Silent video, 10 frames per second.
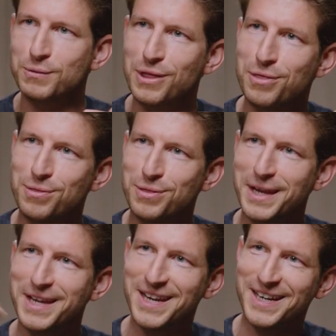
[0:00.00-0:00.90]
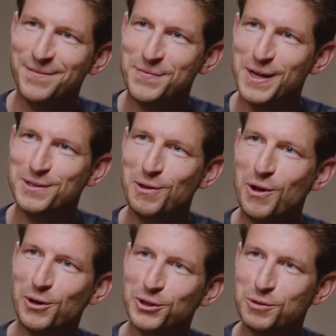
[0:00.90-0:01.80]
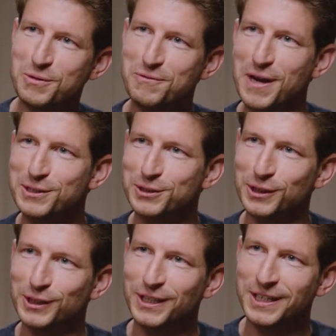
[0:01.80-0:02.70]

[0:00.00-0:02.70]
with thinking as a long-term investor?